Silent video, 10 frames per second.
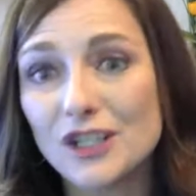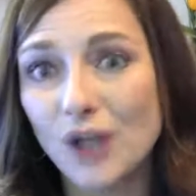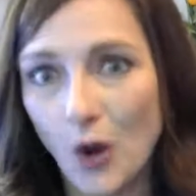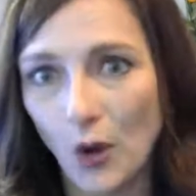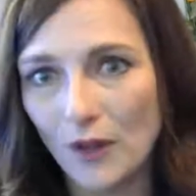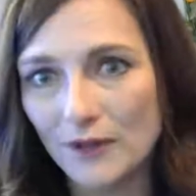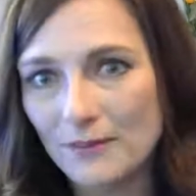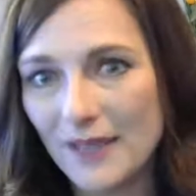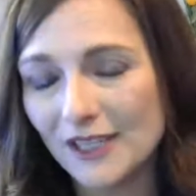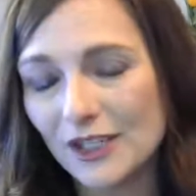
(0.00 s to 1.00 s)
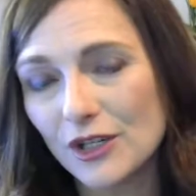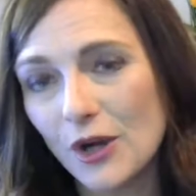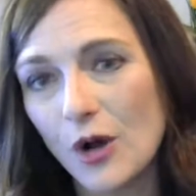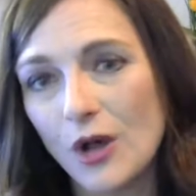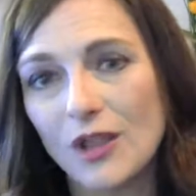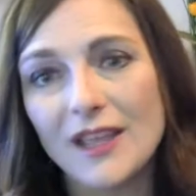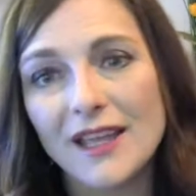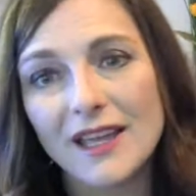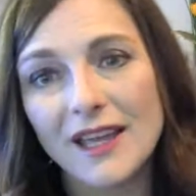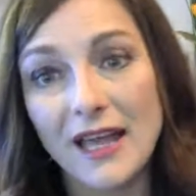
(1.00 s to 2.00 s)
a goal. Make a goal.
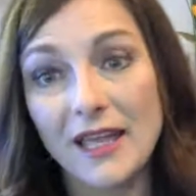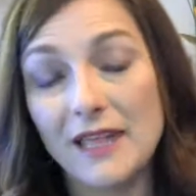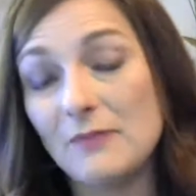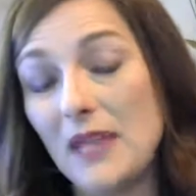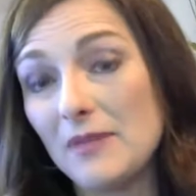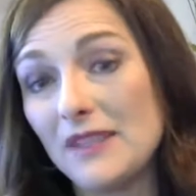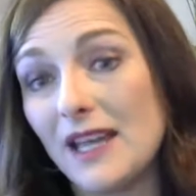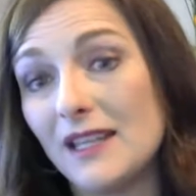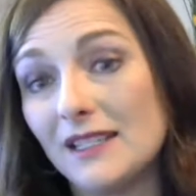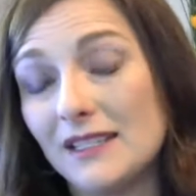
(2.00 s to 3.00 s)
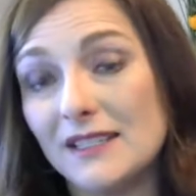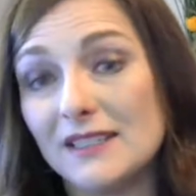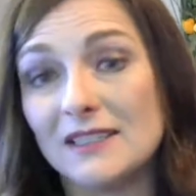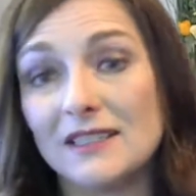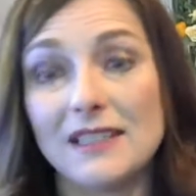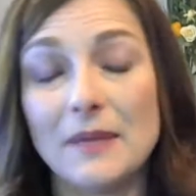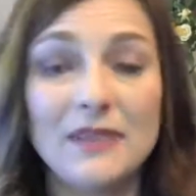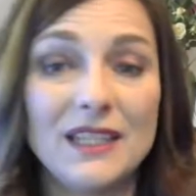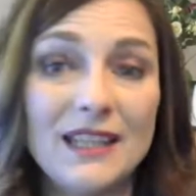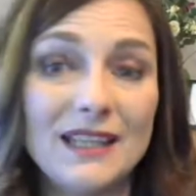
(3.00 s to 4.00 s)
And maybe that is
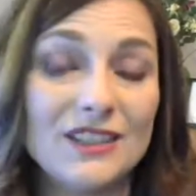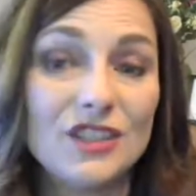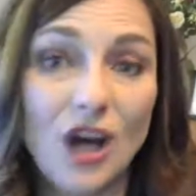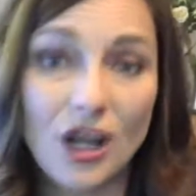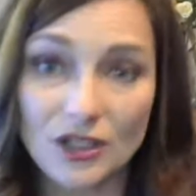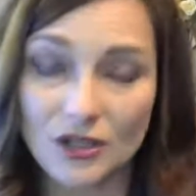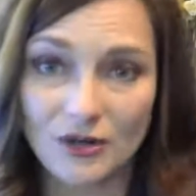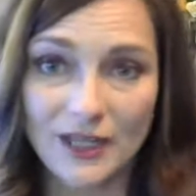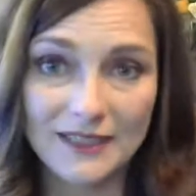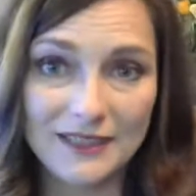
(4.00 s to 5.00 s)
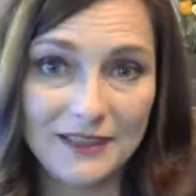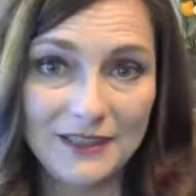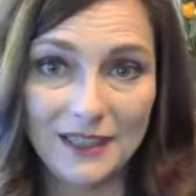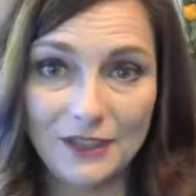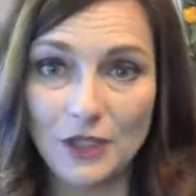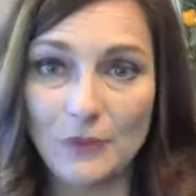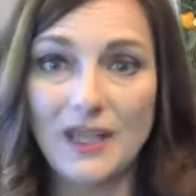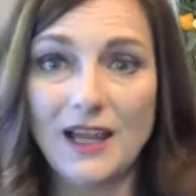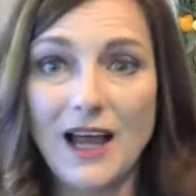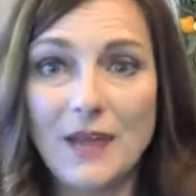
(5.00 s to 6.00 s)
something that's dollar oriented. Say, you know
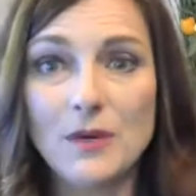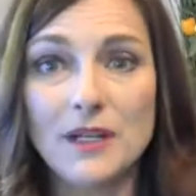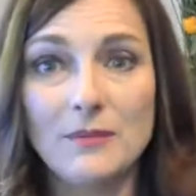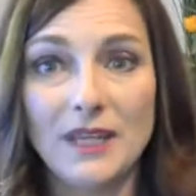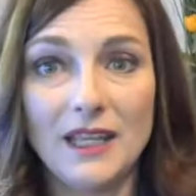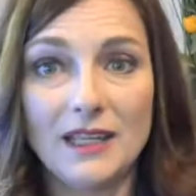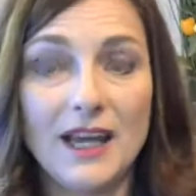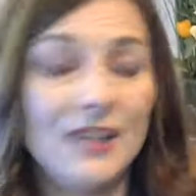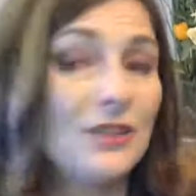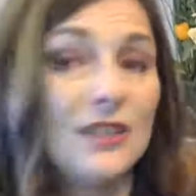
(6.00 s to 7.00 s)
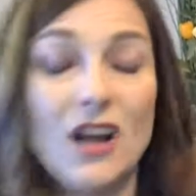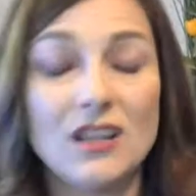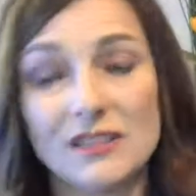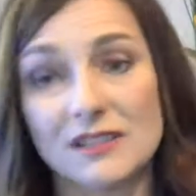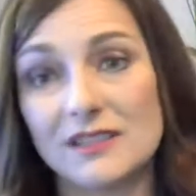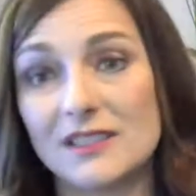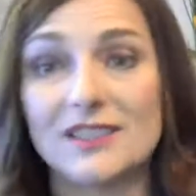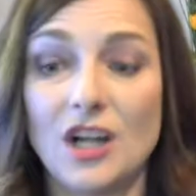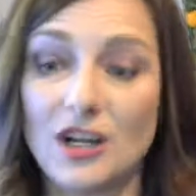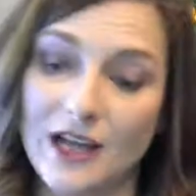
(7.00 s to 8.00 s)
what? I want to make $100 to
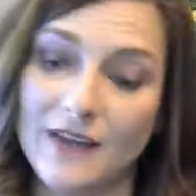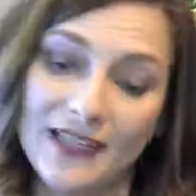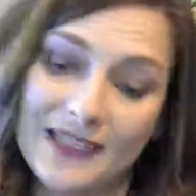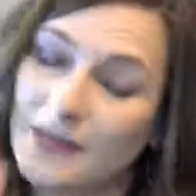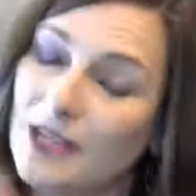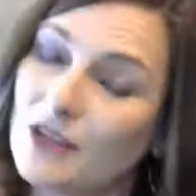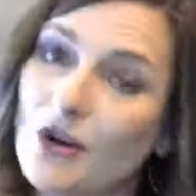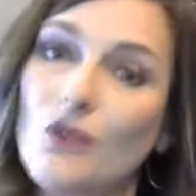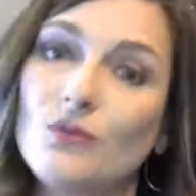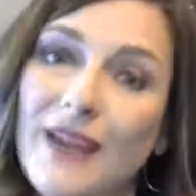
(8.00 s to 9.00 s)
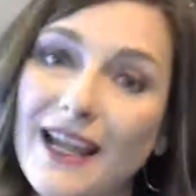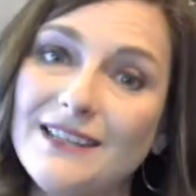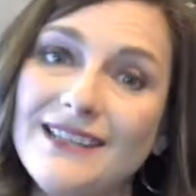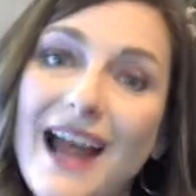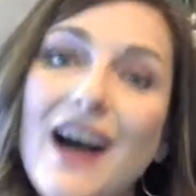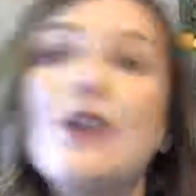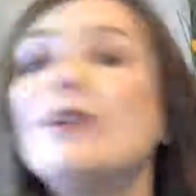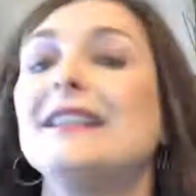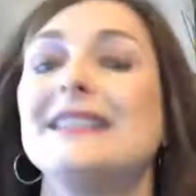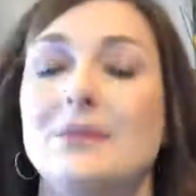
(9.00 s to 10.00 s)
start off. That's my goal right now,
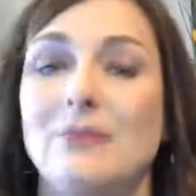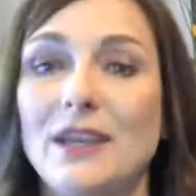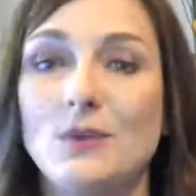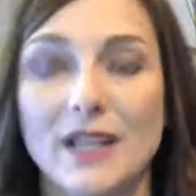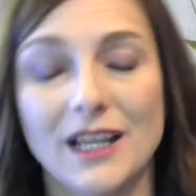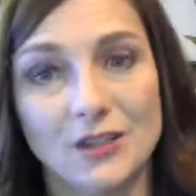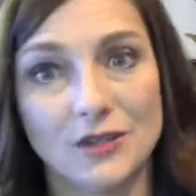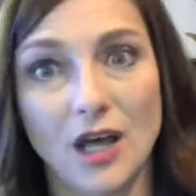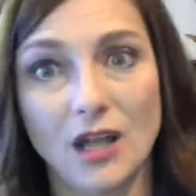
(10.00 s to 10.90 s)
to make $100